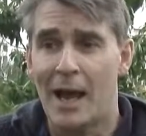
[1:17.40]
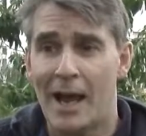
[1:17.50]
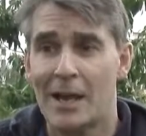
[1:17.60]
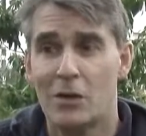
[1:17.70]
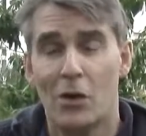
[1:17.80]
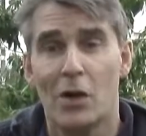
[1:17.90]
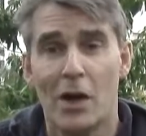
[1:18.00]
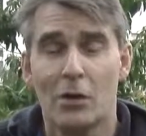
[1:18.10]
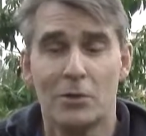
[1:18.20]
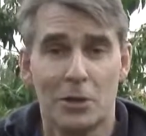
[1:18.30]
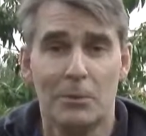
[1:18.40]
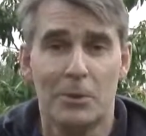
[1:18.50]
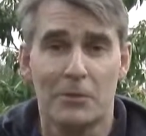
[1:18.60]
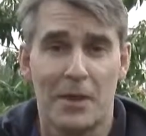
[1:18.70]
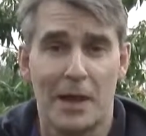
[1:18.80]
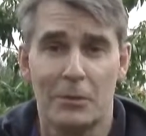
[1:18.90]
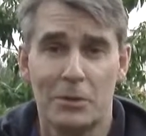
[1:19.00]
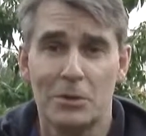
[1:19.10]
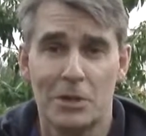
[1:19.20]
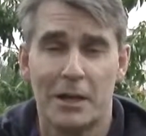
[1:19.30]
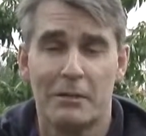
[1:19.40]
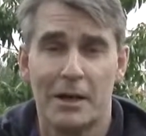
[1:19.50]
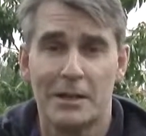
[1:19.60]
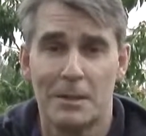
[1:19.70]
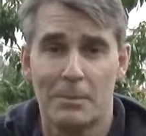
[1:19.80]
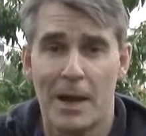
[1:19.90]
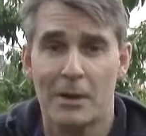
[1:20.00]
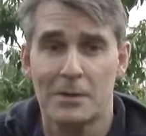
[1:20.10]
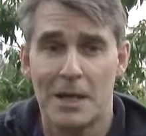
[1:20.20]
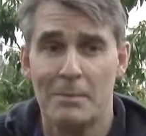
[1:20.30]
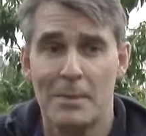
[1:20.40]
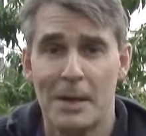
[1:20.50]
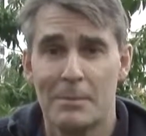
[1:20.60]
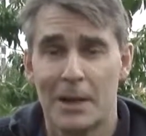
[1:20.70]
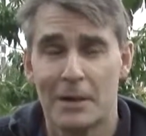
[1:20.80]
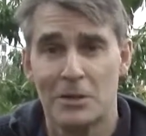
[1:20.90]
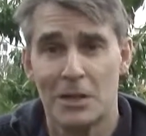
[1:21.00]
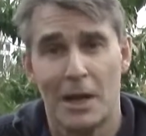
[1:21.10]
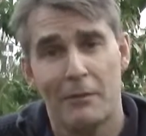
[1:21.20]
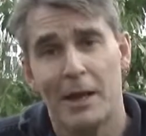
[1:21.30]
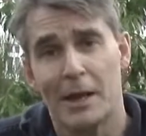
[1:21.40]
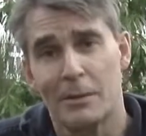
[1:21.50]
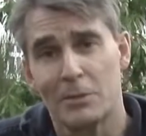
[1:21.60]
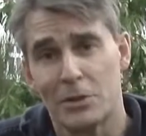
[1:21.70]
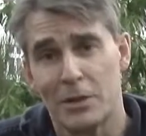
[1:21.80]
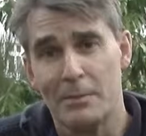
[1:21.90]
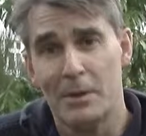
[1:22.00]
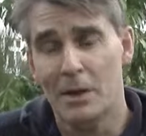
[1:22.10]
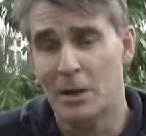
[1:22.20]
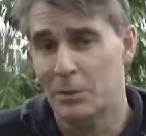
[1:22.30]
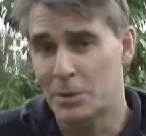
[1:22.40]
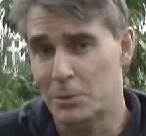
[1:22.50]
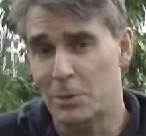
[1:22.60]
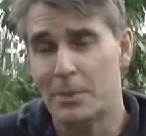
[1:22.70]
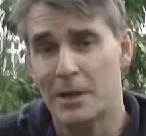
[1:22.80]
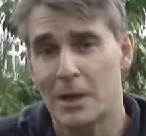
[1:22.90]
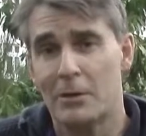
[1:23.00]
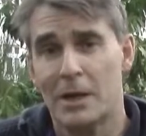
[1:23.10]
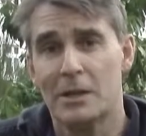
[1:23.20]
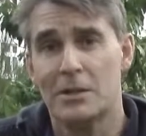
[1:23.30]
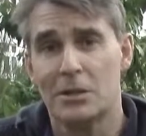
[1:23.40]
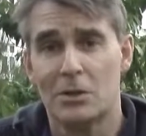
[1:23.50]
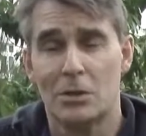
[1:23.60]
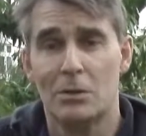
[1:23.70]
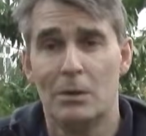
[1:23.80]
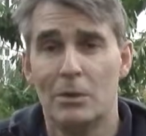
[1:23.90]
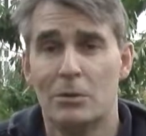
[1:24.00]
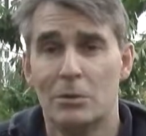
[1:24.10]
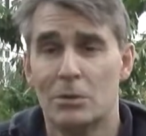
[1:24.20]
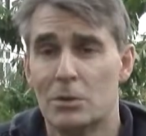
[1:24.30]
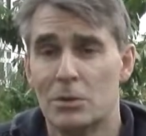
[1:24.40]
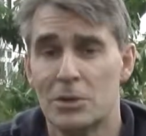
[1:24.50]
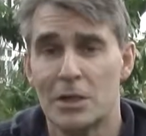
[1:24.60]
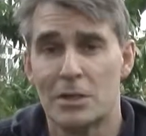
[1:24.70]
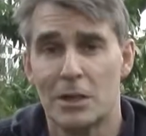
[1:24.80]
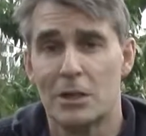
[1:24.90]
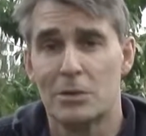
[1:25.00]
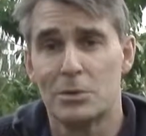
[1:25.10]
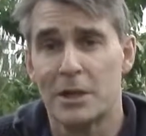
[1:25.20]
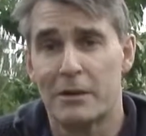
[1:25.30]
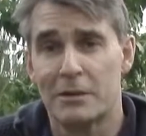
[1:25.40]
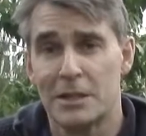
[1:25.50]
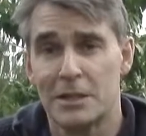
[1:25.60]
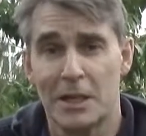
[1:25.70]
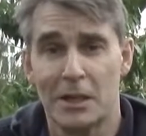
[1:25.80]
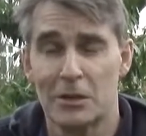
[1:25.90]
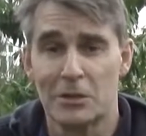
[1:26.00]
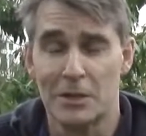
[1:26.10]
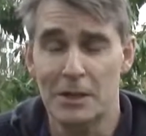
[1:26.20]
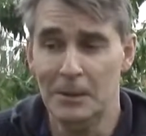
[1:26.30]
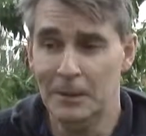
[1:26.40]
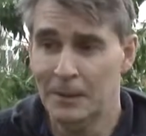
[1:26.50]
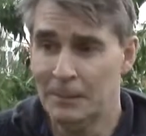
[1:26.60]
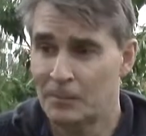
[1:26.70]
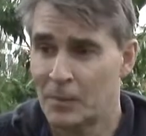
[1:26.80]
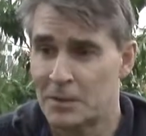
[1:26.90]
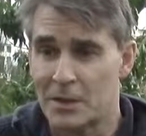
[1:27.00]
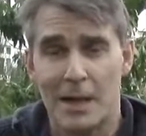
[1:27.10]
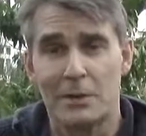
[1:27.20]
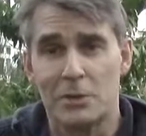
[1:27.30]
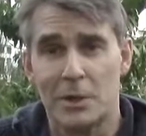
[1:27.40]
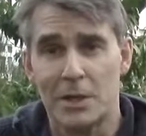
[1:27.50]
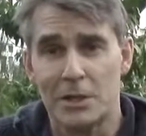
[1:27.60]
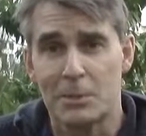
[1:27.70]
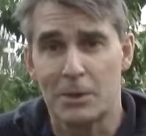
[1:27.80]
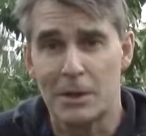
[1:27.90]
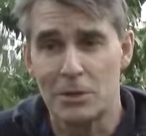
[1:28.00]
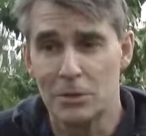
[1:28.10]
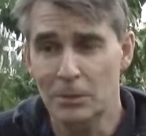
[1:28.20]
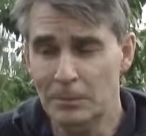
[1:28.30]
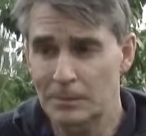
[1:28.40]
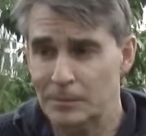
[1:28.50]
and on top of that will generate about £10 million a year income stream, which will be donated to local causes and local charities in Gloucester. So that's quite inspirational.